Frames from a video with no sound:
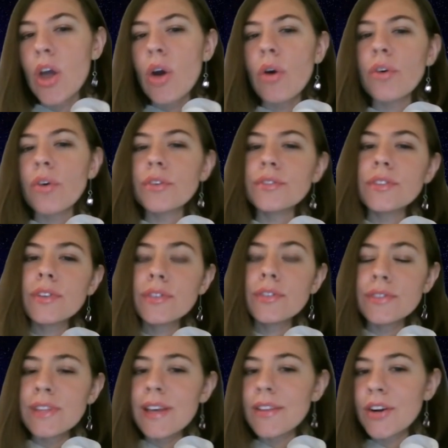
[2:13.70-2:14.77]
Or
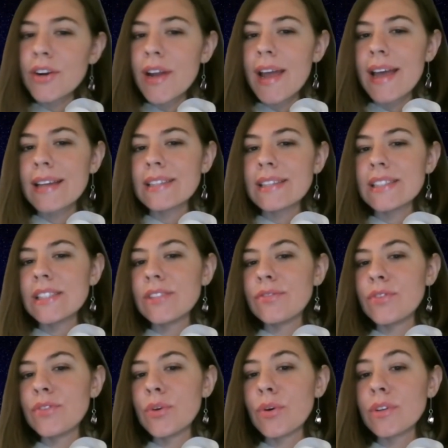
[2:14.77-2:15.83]
on the other hand,
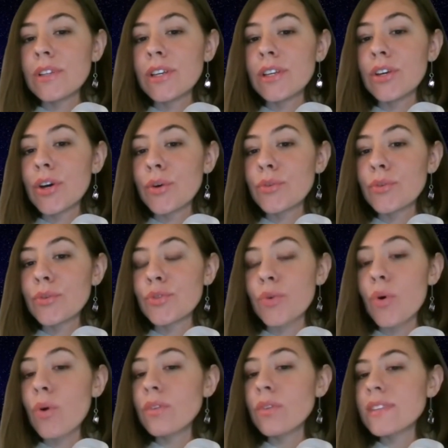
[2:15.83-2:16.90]
if you only go through
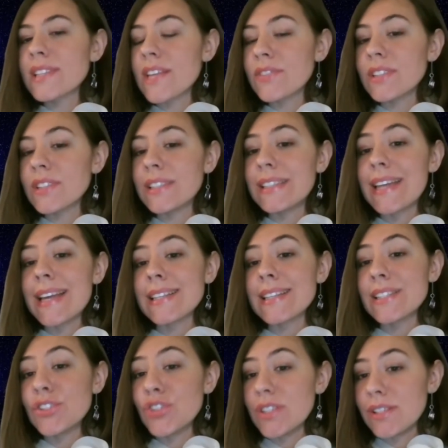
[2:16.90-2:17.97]
all 17
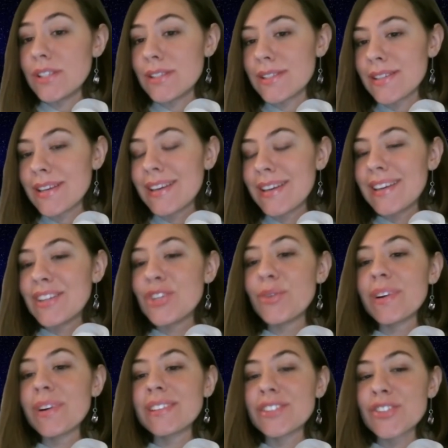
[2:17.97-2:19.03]
SDGs, you
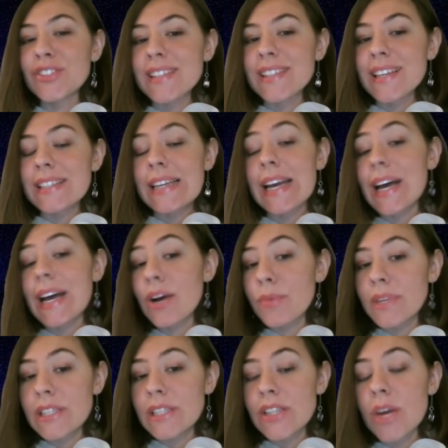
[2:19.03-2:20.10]
will understand how
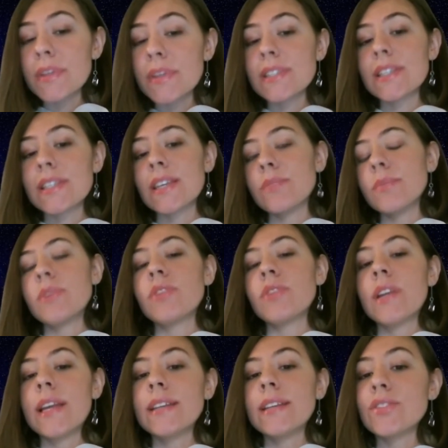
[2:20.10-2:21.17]
many topics can be
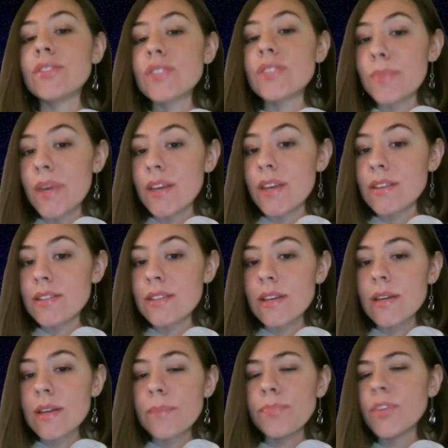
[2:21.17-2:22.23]
related to space,
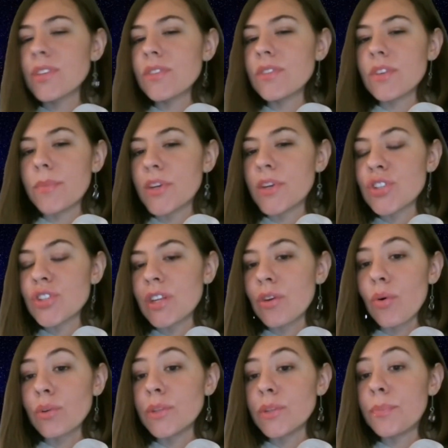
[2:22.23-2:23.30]
not even
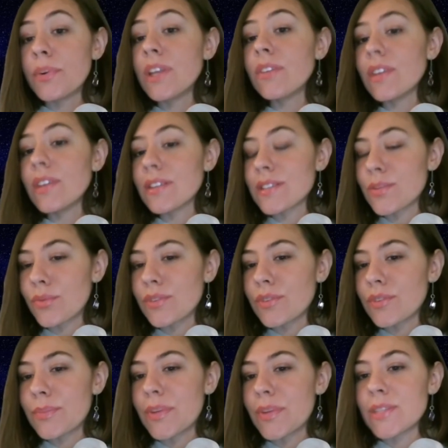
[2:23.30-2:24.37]
mentioning all the previous
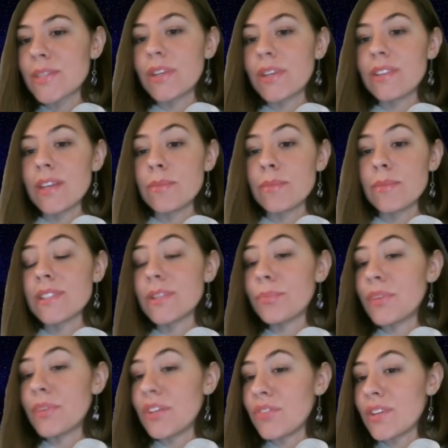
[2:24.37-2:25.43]
World Space Week themes in the
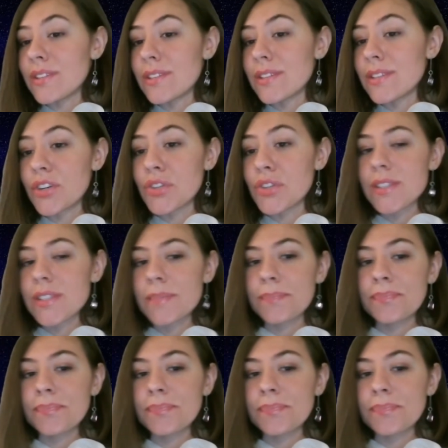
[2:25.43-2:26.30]
previous years.